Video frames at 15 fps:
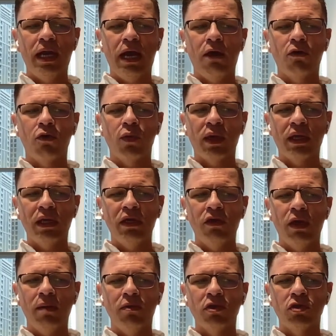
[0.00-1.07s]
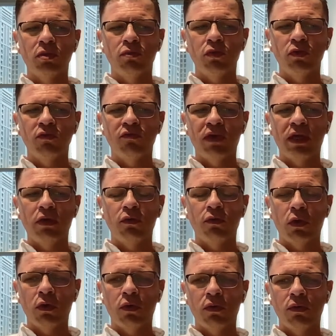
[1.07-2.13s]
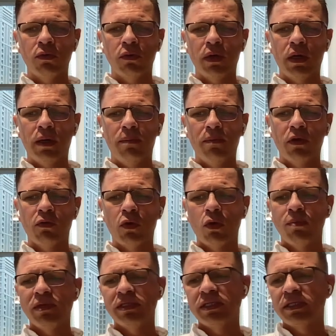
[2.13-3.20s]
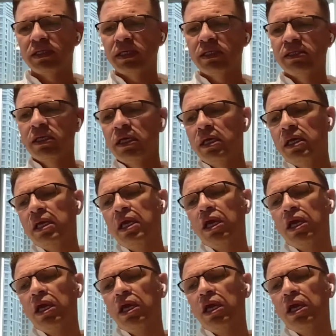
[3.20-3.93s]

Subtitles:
and how quickly you're able to move and grow businesses.